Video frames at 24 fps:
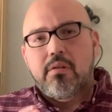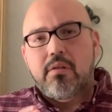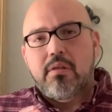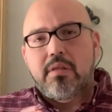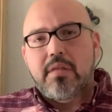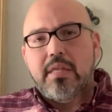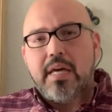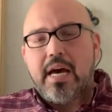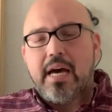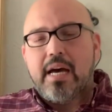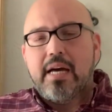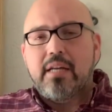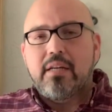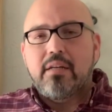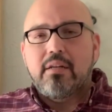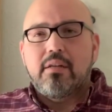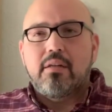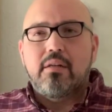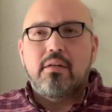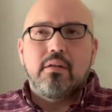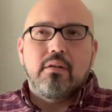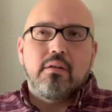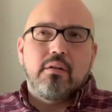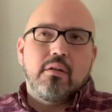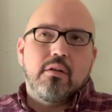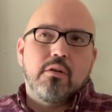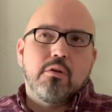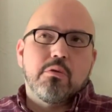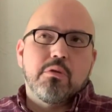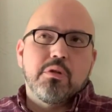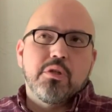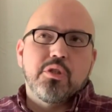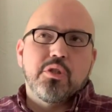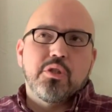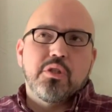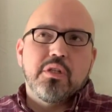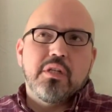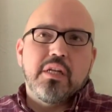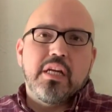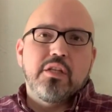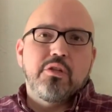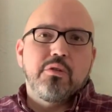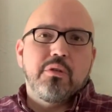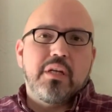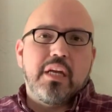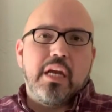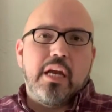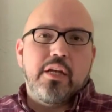that Christian
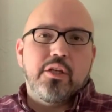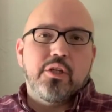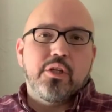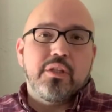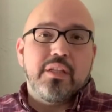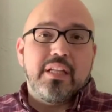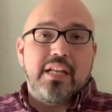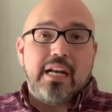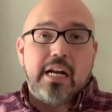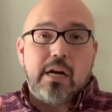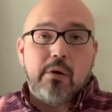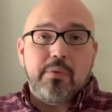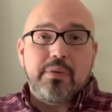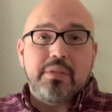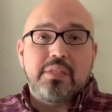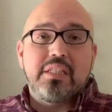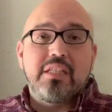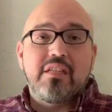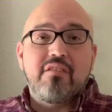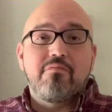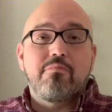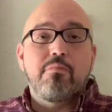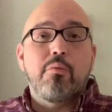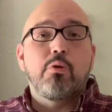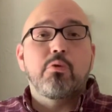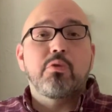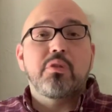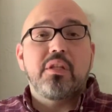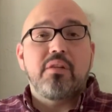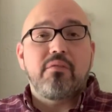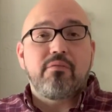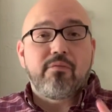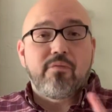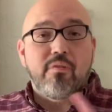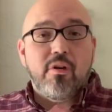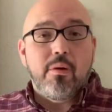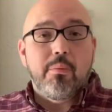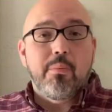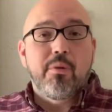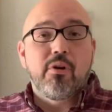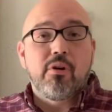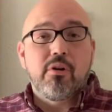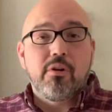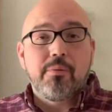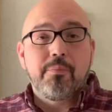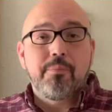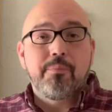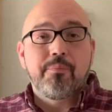education that I received mostly from
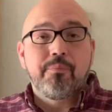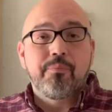her